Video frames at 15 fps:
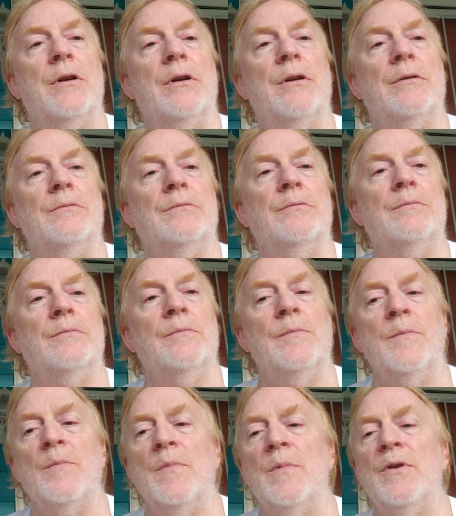uh,
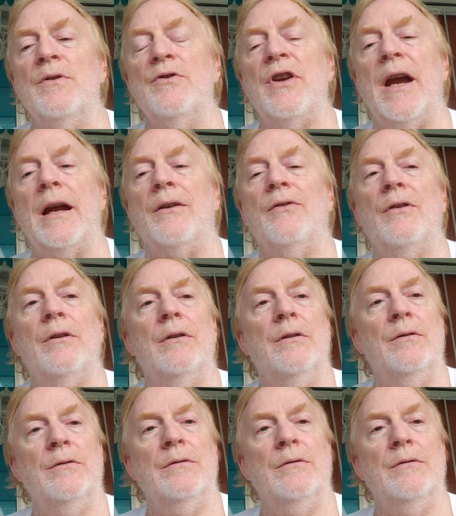Jackson,